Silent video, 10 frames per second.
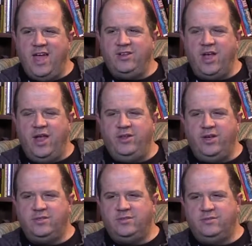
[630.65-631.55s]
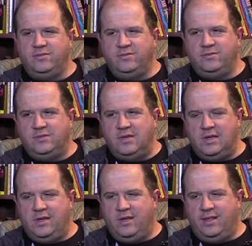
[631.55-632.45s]
I just
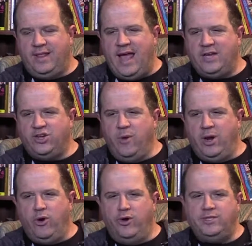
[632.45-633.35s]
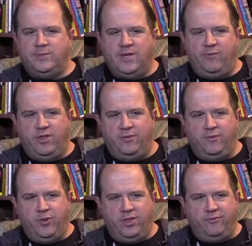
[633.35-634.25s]
last year I recorded some stuff
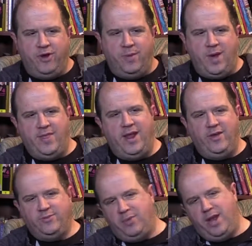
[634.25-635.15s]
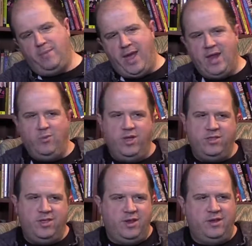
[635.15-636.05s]
with a friend of mine that I used to play in a band
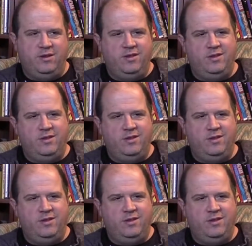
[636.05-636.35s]
with, and